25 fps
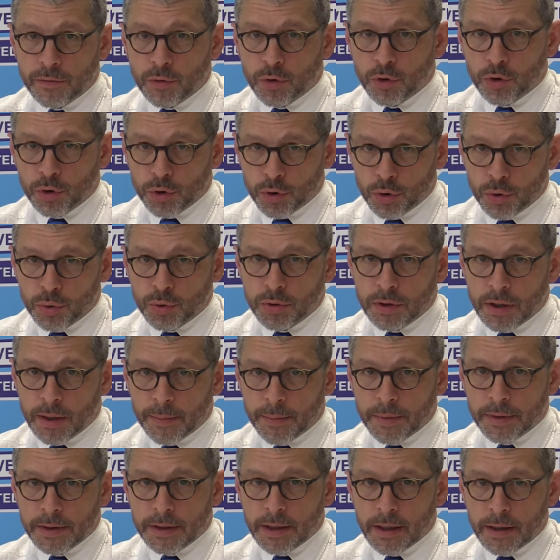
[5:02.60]
for acute
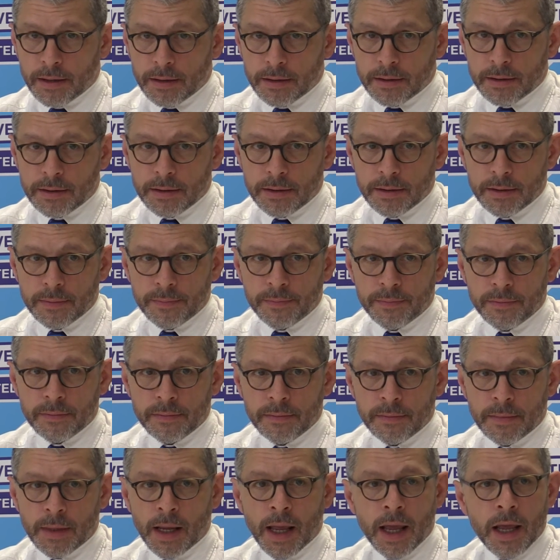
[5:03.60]
hepatitis.
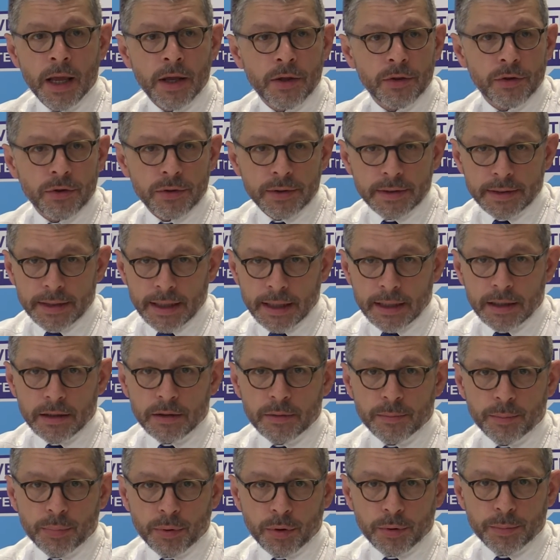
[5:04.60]
The
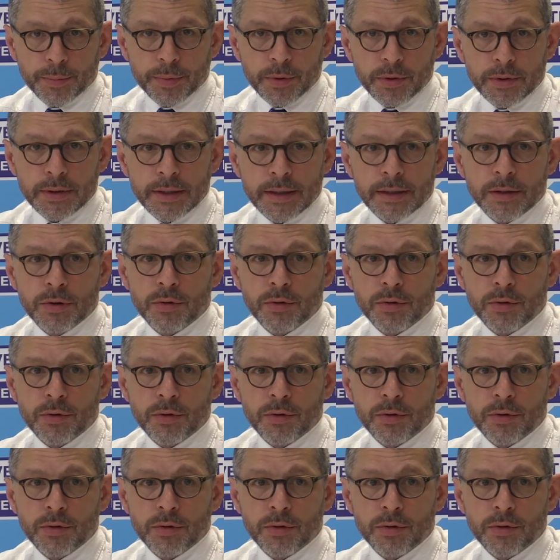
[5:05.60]
second purpose is